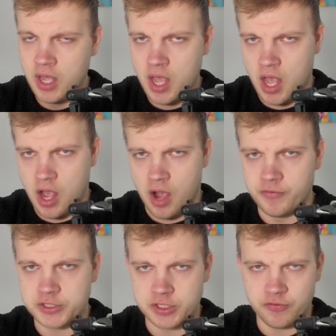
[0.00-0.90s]

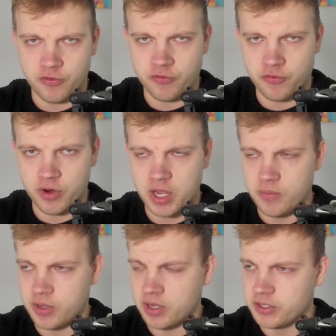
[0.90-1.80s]
obviously for free,
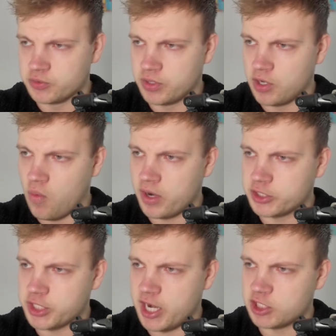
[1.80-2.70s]
because we don't want to
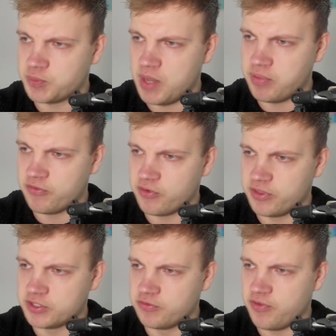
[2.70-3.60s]
charge people for
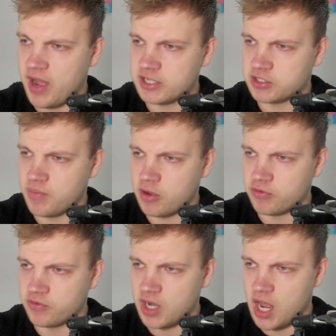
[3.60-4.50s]
this vast amount
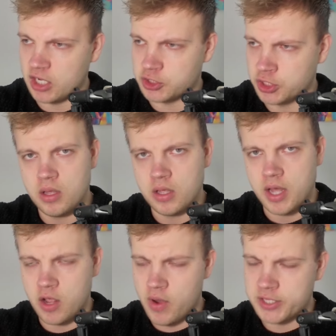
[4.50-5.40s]
of knowledge.
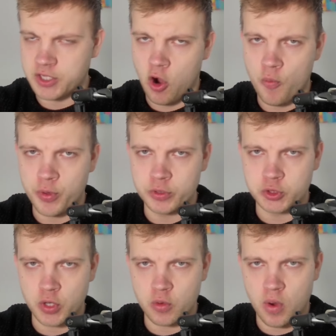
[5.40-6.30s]
Anyways, I hope you
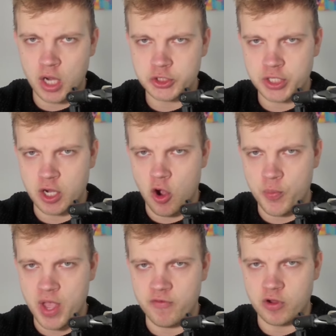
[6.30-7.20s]
enjoyed watching and
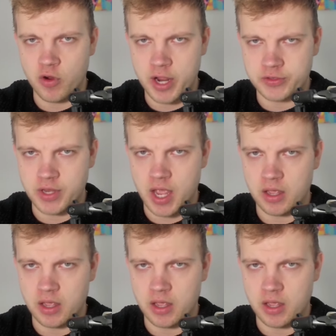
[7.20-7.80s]
hope you have a great day.